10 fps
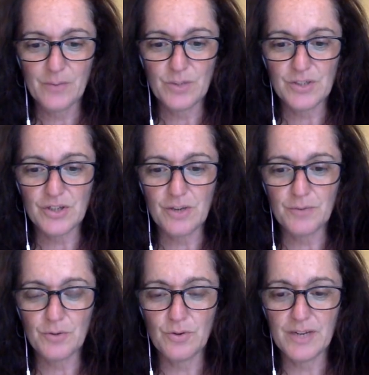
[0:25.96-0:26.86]
We
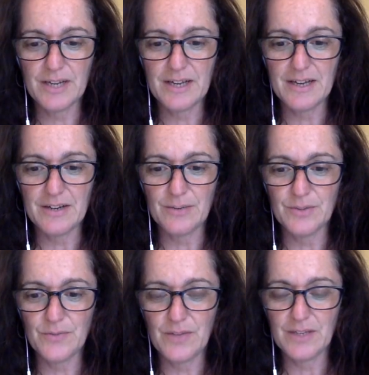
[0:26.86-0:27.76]
stopped talking and I
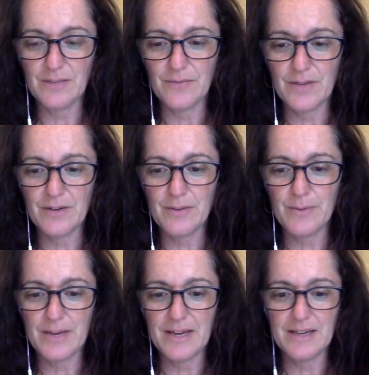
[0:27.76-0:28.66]
was feeling very
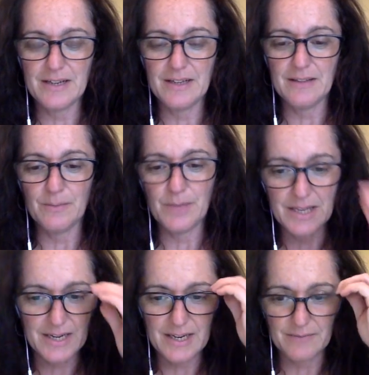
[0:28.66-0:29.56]
bad in the
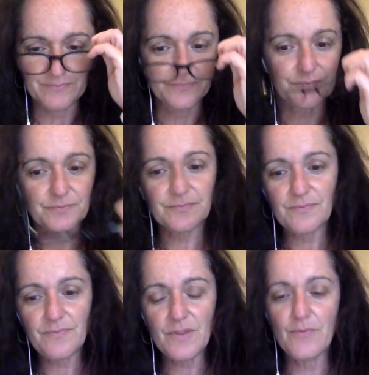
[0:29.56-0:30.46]
beginning.
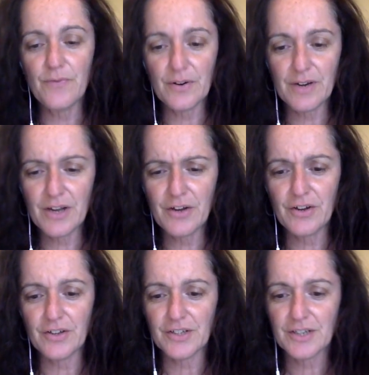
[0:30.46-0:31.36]
Very
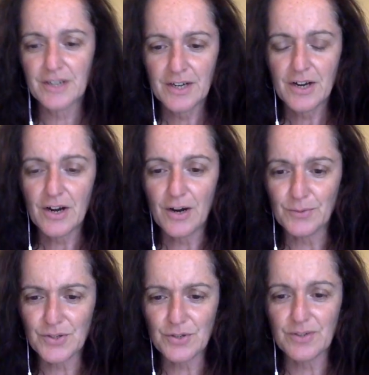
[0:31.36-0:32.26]
hurt. I
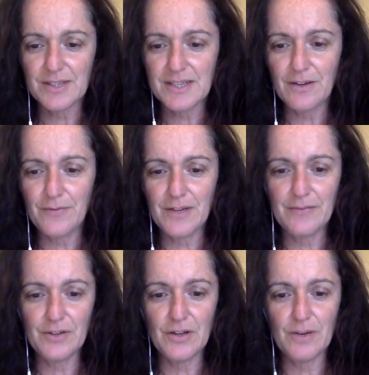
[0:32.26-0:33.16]
was doing
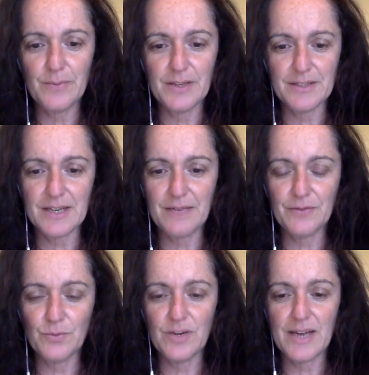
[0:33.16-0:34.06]
self-love a lot because
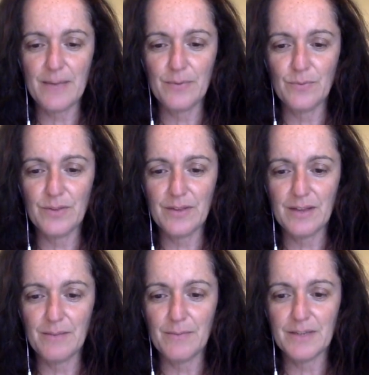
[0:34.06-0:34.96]
after what happened with
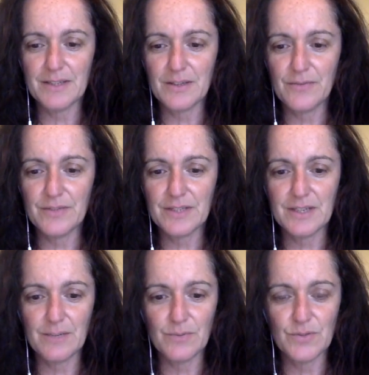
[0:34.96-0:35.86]
him, my
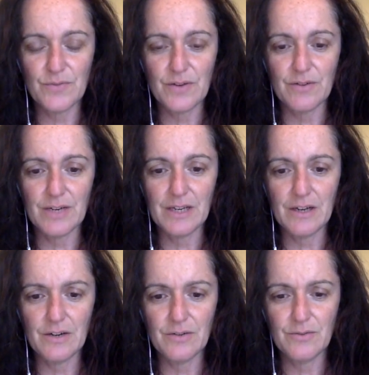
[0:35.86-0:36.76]
self-esteem was very
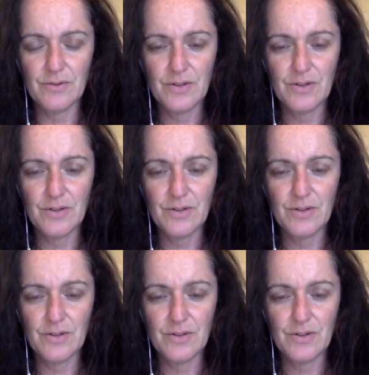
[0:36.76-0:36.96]
low.